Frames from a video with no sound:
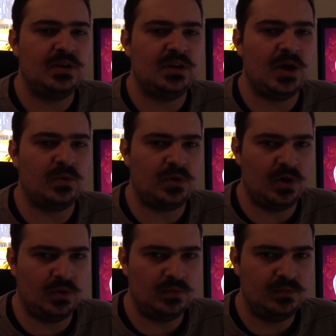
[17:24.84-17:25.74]
Now
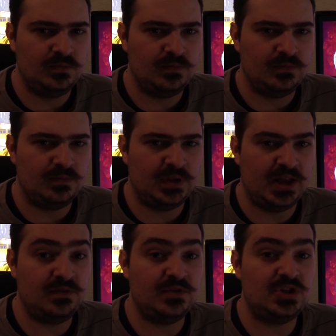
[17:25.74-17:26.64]
go.
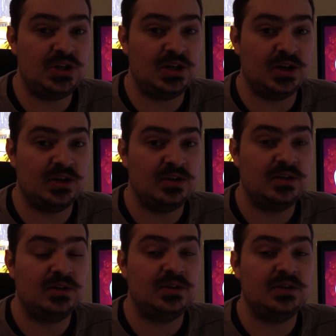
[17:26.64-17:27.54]
Planet Vegeta
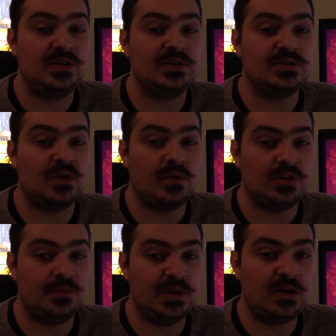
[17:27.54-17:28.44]
is going
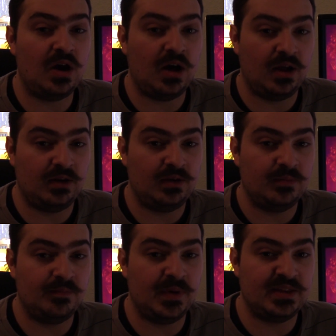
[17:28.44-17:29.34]
to be gone
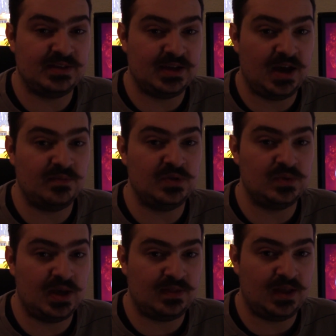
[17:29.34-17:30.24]
by the time you
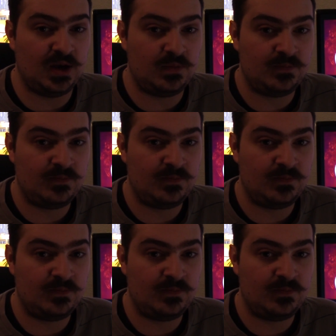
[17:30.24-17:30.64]
get there."